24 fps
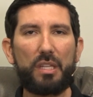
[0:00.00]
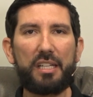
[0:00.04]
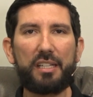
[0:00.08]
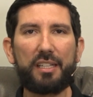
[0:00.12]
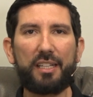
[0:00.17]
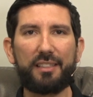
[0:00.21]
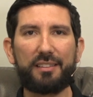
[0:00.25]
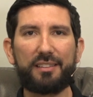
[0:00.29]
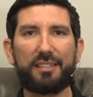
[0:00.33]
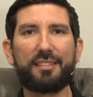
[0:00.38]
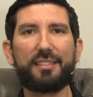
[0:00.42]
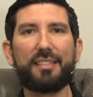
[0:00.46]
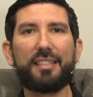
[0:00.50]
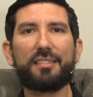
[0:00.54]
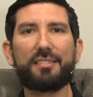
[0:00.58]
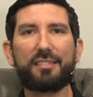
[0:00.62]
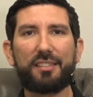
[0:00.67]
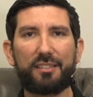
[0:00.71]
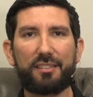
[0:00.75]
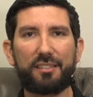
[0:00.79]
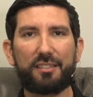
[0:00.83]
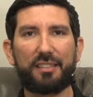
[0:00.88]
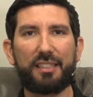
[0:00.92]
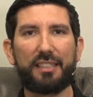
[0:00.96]

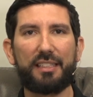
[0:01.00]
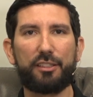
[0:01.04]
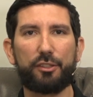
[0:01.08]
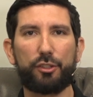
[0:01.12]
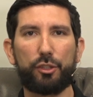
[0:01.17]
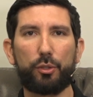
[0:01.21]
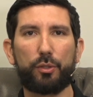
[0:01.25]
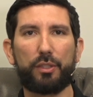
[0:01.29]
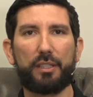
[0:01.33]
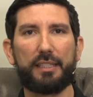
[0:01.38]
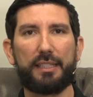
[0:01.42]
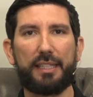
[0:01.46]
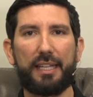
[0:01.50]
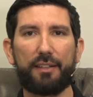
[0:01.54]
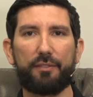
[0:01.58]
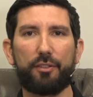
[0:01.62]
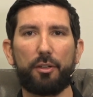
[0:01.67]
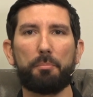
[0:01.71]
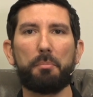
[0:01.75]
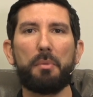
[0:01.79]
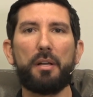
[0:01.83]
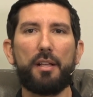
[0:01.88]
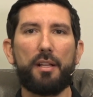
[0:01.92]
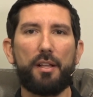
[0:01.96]
consistency as you can give
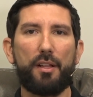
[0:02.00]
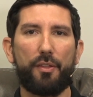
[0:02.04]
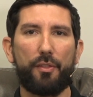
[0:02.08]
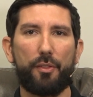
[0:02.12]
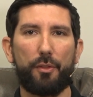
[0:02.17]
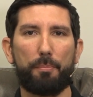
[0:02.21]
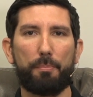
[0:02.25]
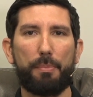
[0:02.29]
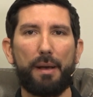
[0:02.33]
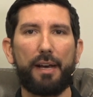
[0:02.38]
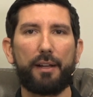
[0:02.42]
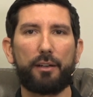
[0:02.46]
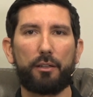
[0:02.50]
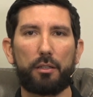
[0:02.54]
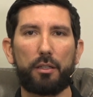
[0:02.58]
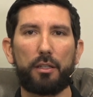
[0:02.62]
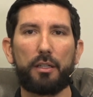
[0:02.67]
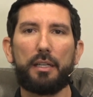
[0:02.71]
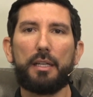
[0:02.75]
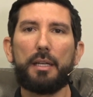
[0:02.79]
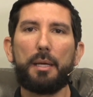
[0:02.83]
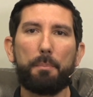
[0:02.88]
them, the better.